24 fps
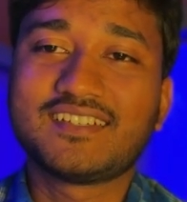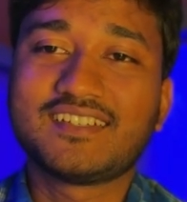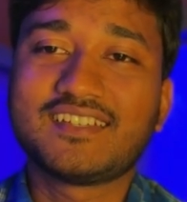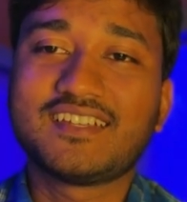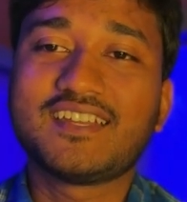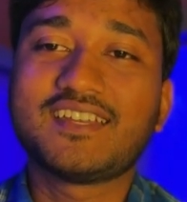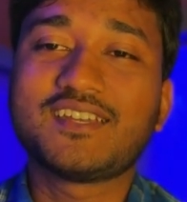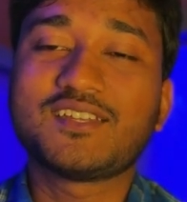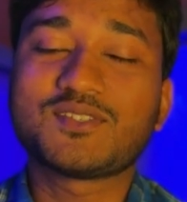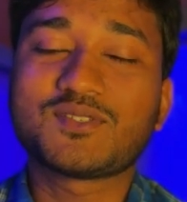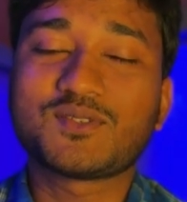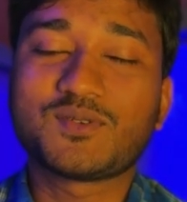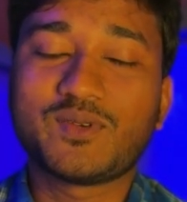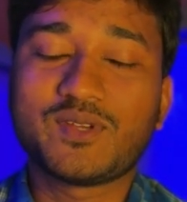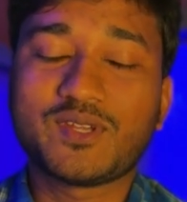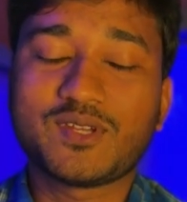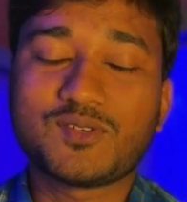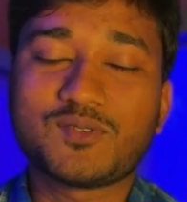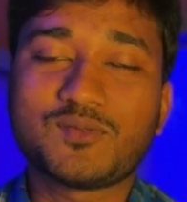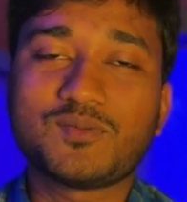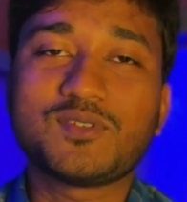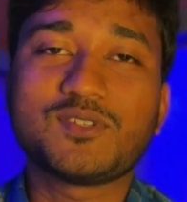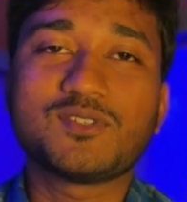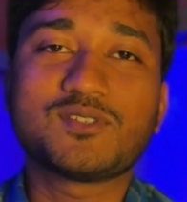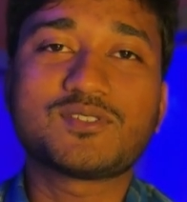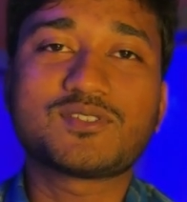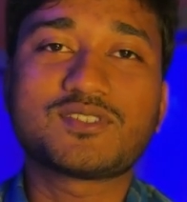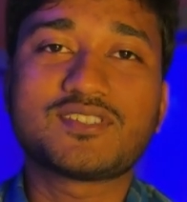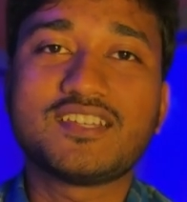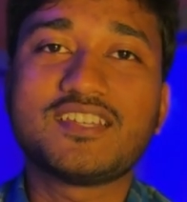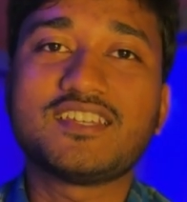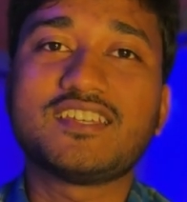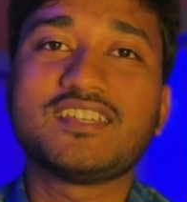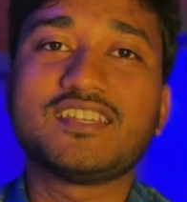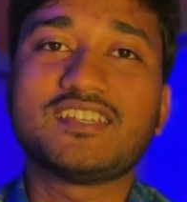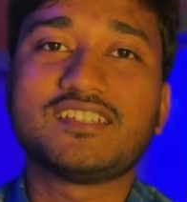It is going to be your
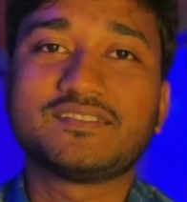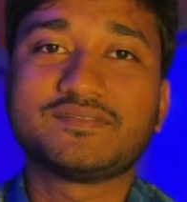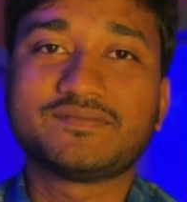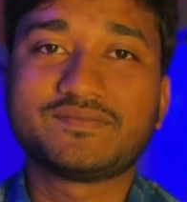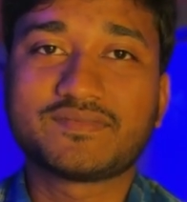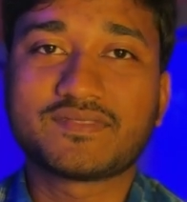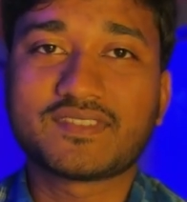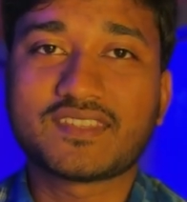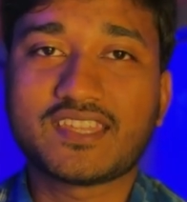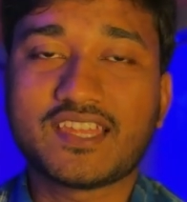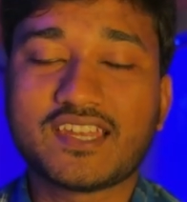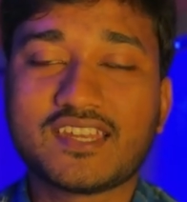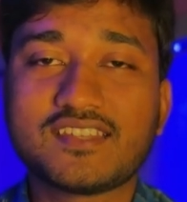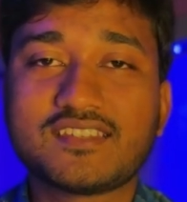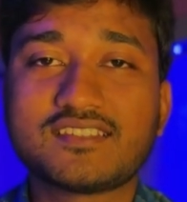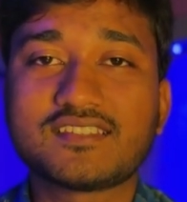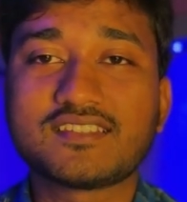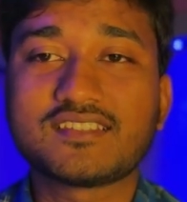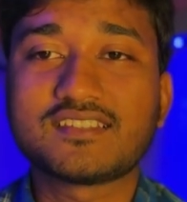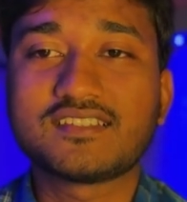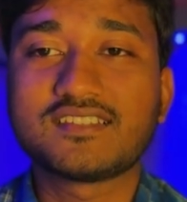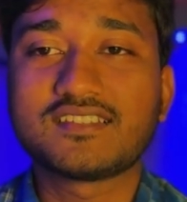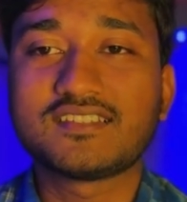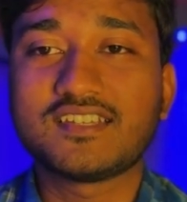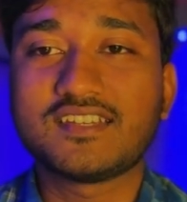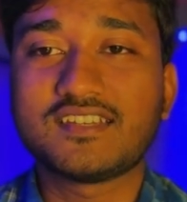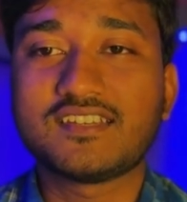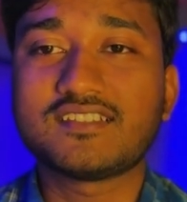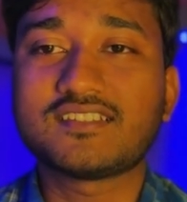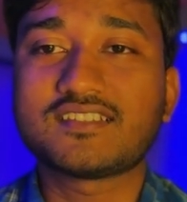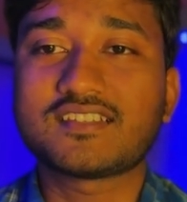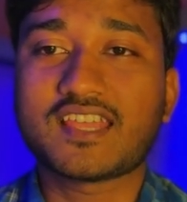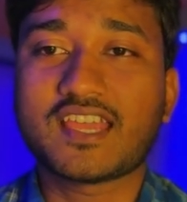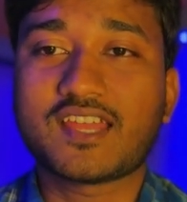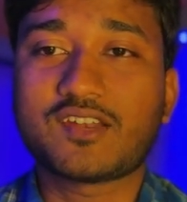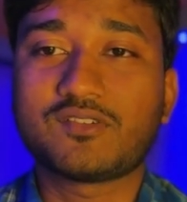CT, that is CT
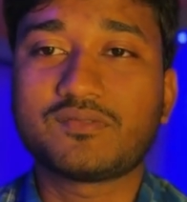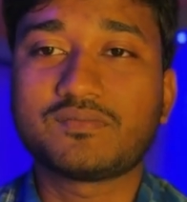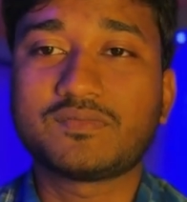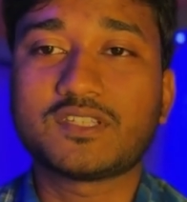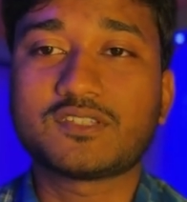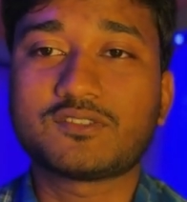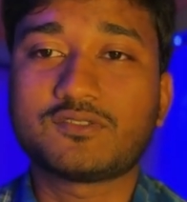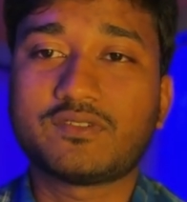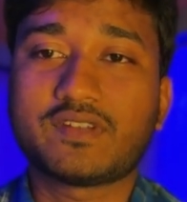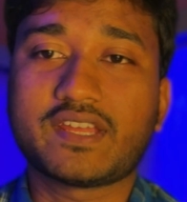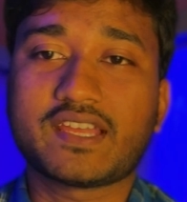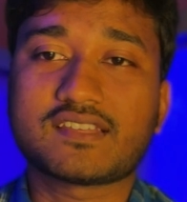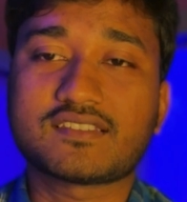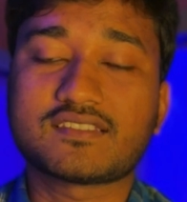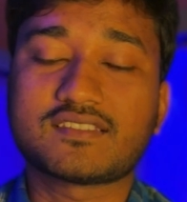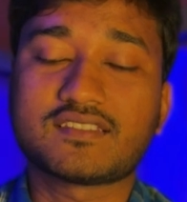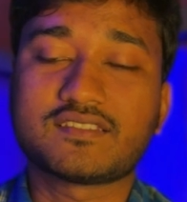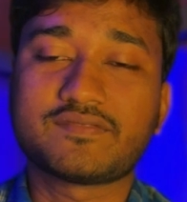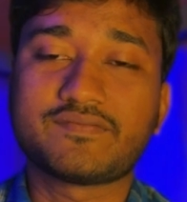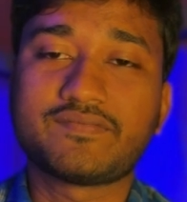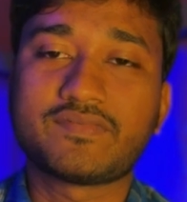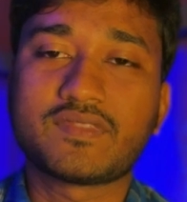scan of the thorax.